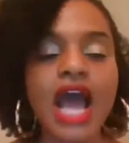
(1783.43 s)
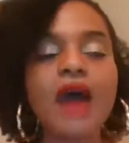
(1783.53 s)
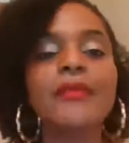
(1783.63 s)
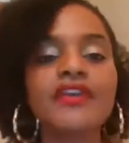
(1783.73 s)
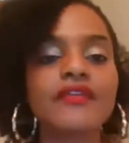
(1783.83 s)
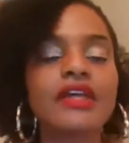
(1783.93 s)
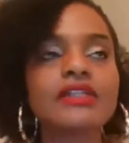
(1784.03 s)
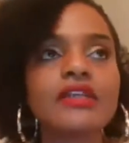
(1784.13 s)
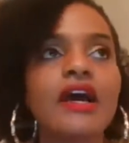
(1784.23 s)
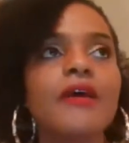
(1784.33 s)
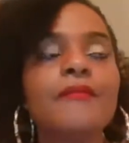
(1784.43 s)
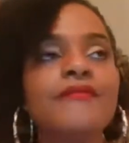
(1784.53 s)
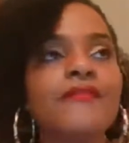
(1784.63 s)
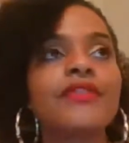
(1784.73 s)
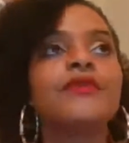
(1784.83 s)
How many of us,
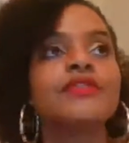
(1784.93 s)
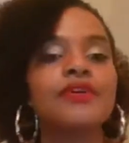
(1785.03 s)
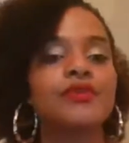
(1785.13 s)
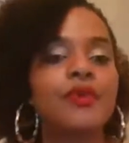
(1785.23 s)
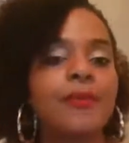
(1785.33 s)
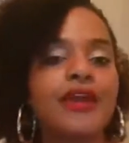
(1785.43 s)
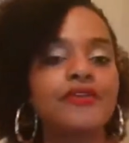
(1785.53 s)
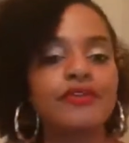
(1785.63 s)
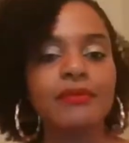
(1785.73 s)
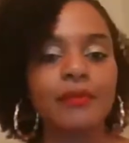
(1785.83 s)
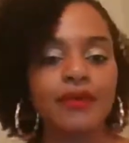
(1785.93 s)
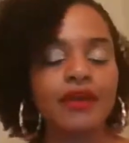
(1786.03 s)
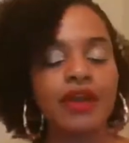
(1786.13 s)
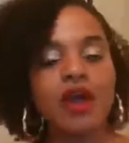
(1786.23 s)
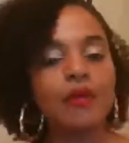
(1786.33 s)
for those of us who are parents,
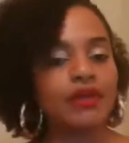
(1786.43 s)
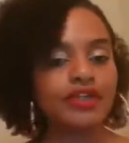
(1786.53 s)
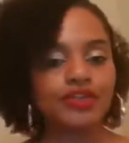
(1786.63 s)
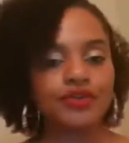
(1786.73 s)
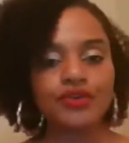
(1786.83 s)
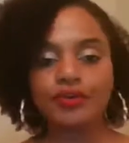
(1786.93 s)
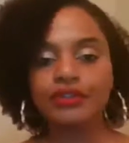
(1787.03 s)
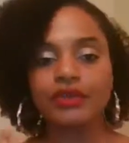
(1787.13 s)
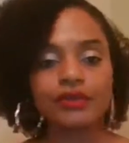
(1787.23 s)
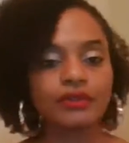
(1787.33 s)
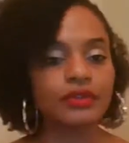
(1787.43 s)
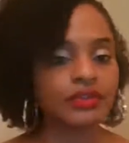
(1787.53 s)
remember when our children were little,